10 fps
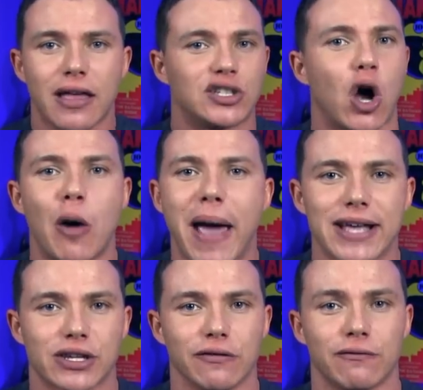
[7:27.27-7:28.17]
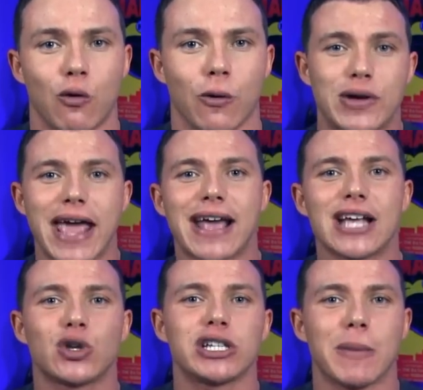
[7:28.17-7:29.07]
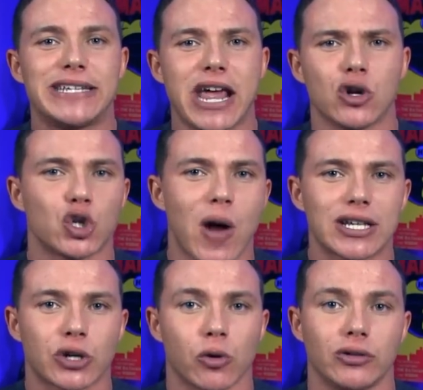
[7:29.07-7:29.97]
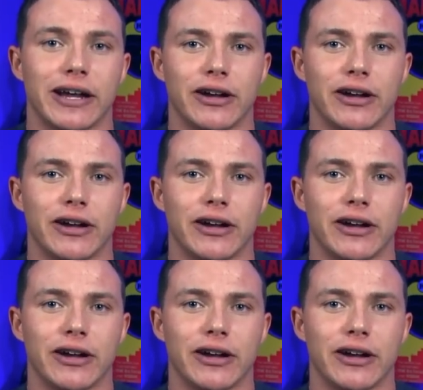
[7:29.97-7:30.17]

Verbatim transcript: That's all I'm asking for. Okay, guys, so that's my take on Jurassic World.